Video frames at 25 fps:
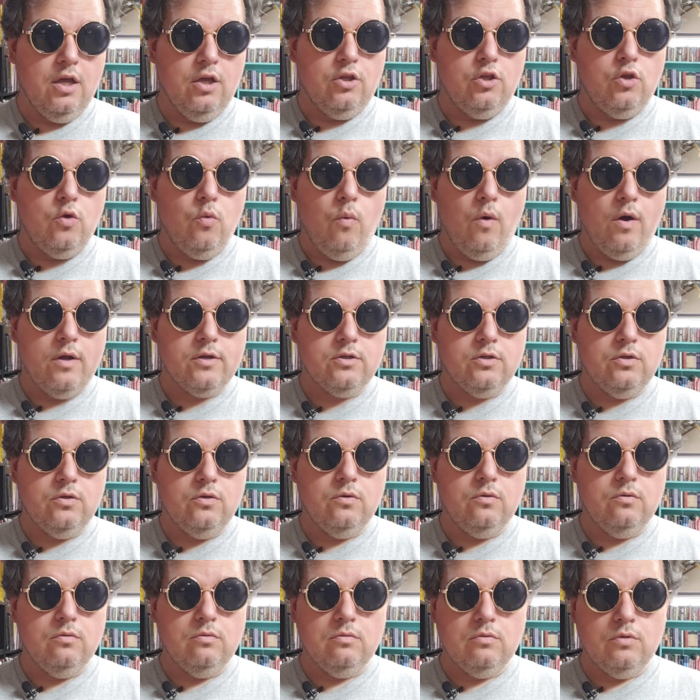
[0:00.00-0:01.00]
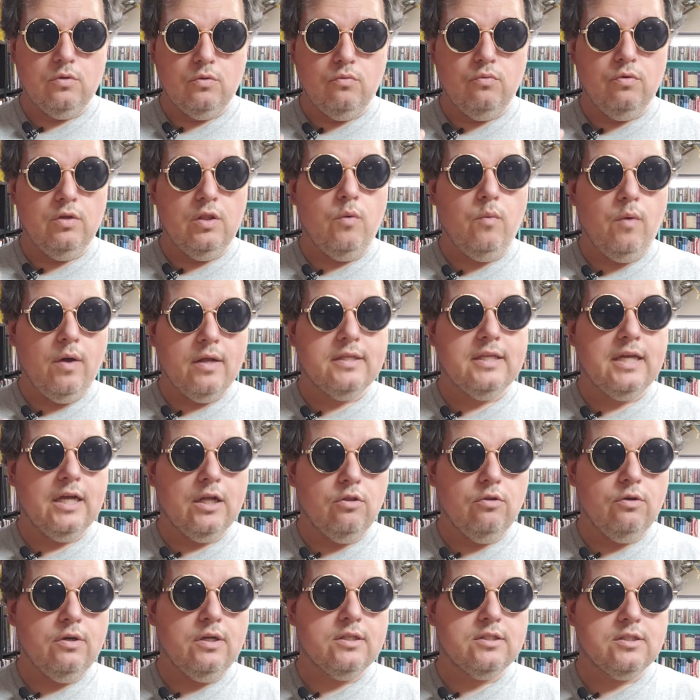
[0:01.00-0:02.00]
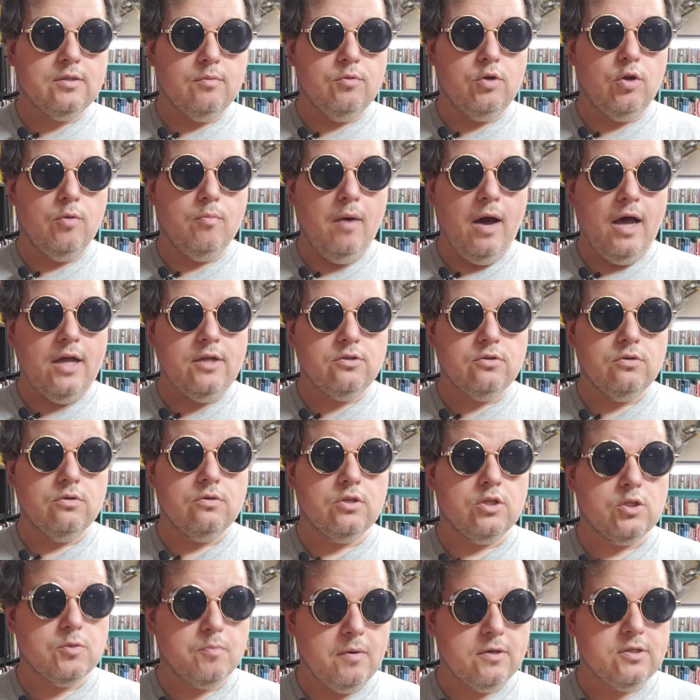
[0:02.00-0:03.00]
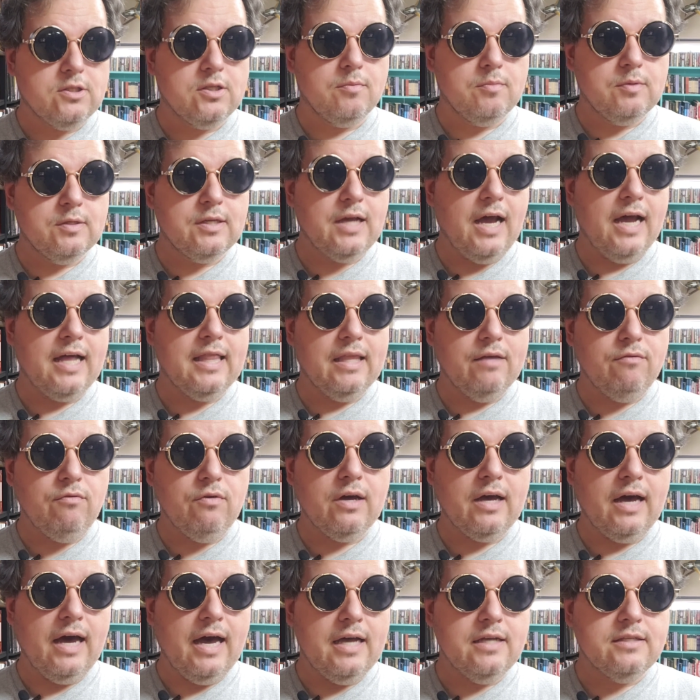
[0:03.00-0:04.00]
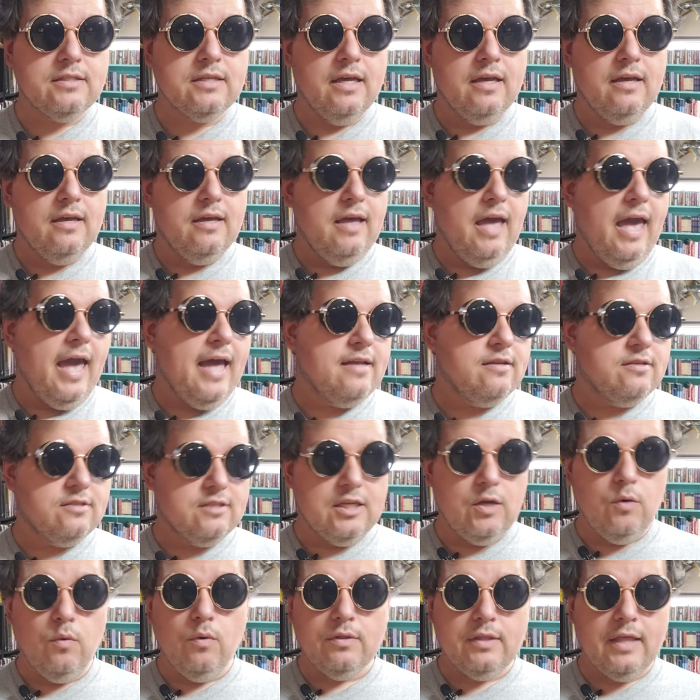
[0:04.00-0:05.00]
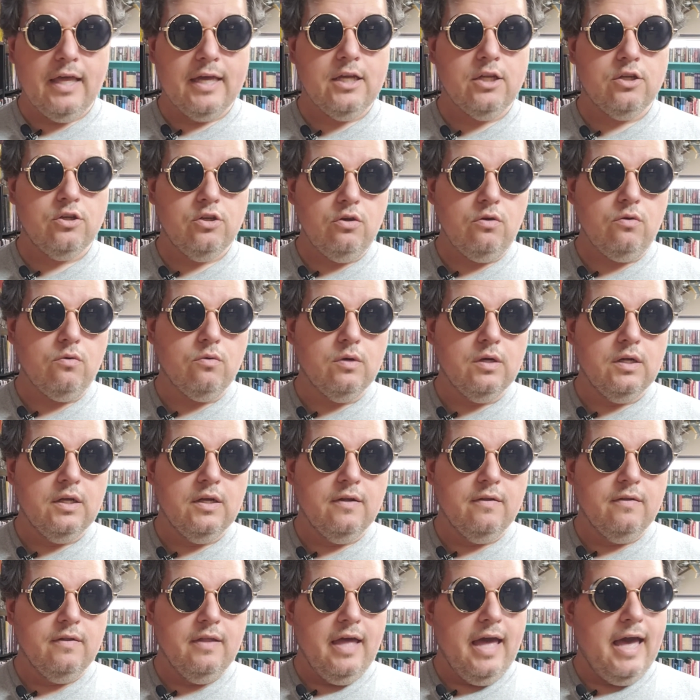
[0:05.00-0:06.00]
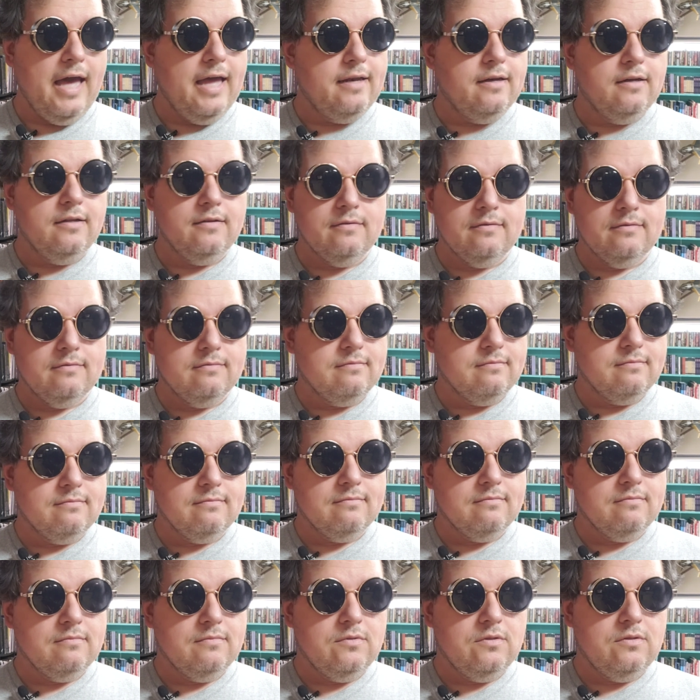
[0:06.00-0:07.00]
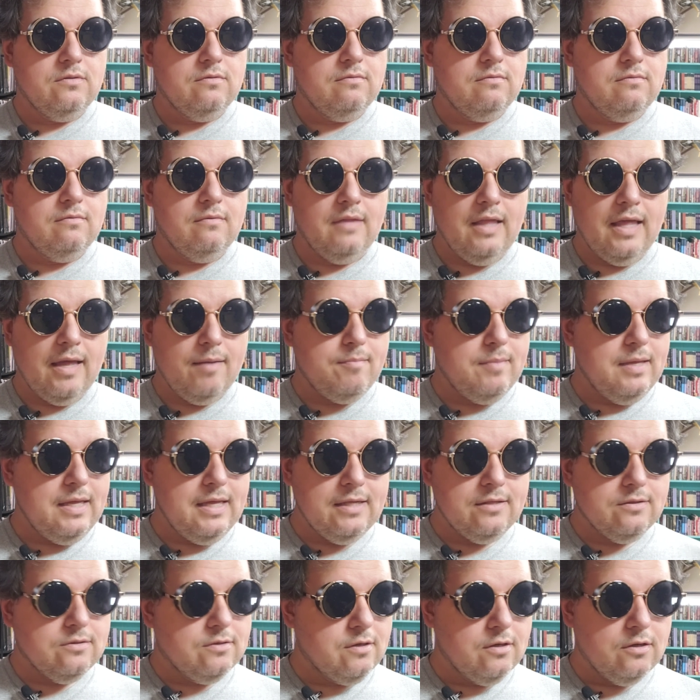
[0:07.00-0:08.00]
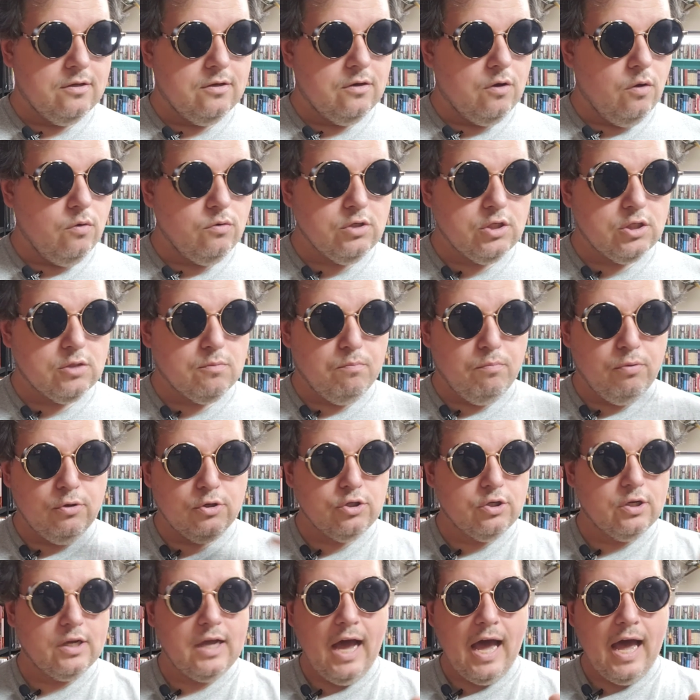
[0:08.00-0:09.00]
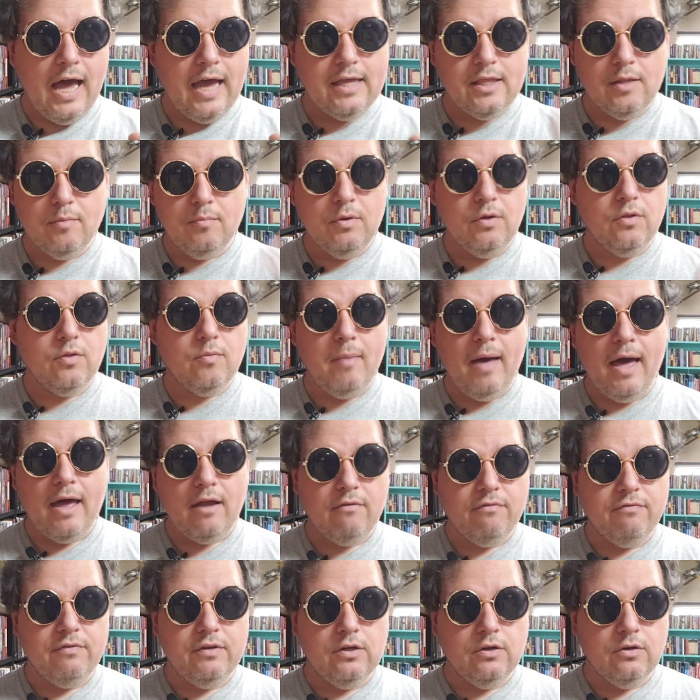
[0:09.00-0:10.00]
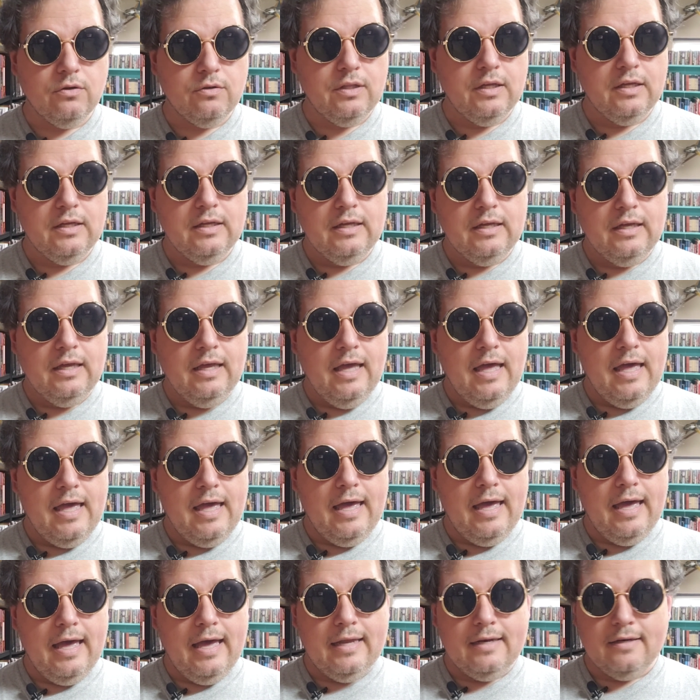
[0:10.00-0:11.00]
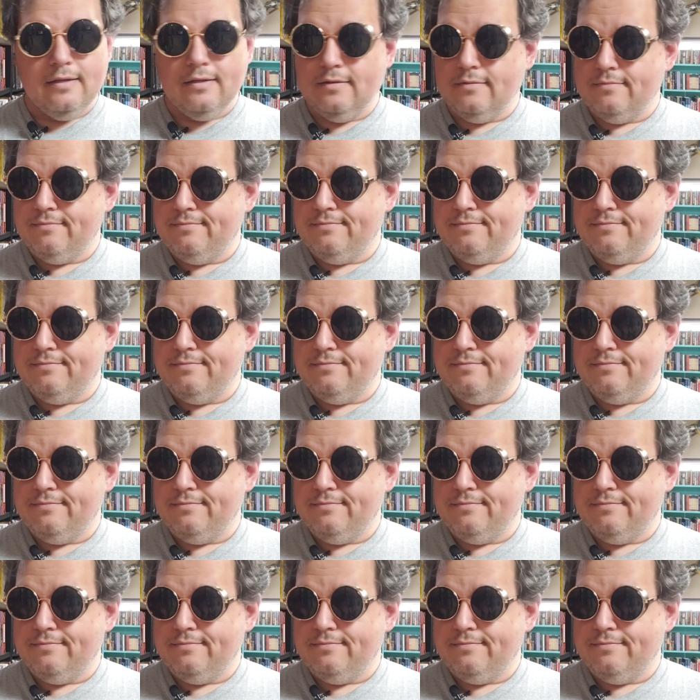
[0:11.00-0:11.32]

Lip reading: You really want to take a look at some of your monsters, especially some of these high level guys, and see what they can do. And that means don't just put your guy in the middle of the battlefield and